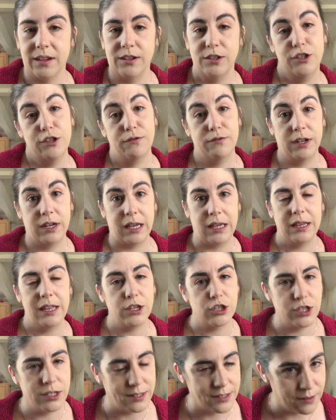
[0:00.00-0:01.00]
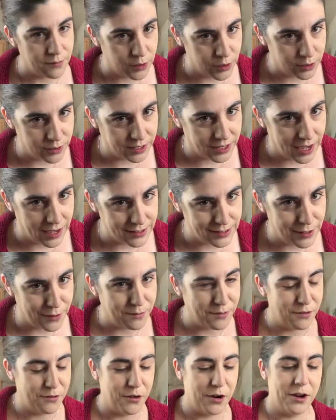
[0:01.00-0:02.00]
Too funny, like she's never heard the cat sound
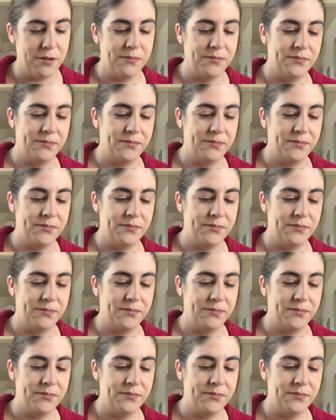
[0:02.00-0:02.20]
before.